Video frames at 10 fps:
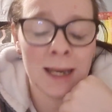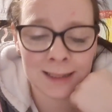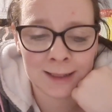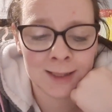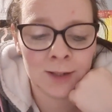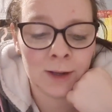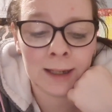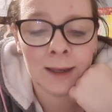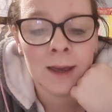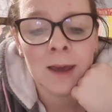pasta
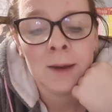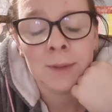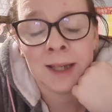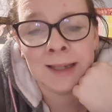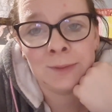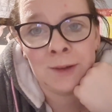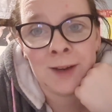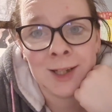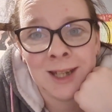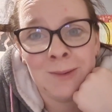tonight because
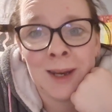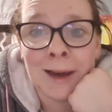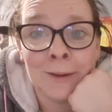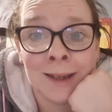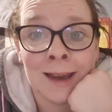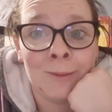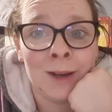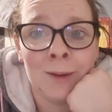we've actually been out again.